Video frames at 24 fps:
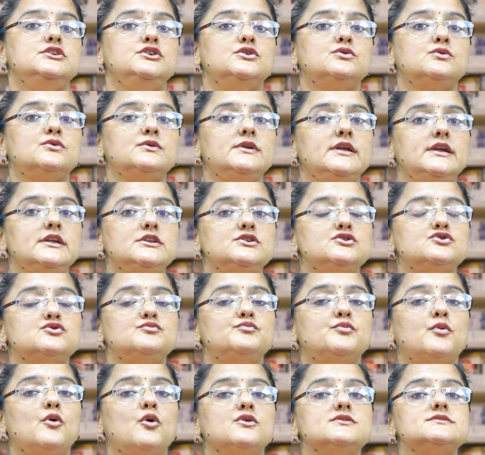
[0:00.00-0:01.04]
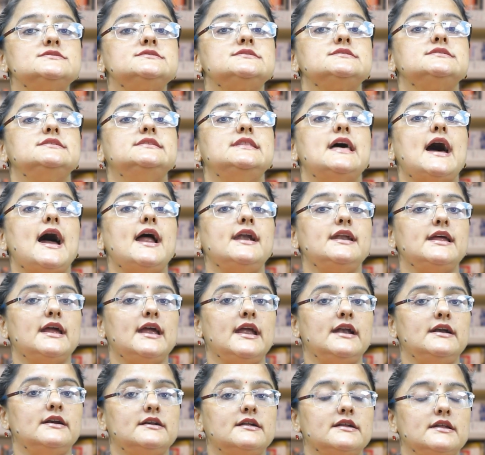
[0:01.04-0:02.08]
you need to post that
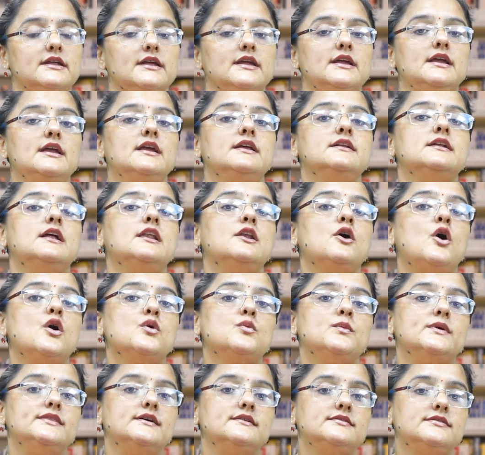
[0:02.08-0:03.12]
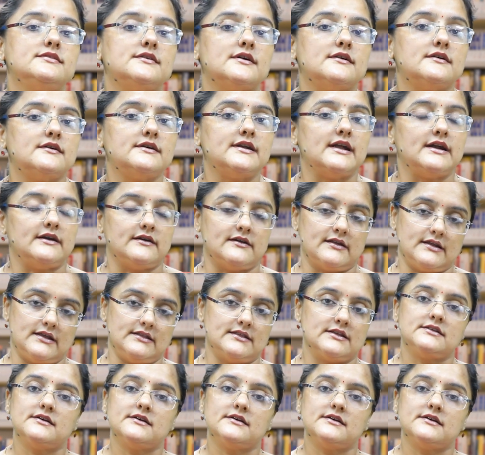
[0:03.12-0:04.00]
entry eh, along with the third entry.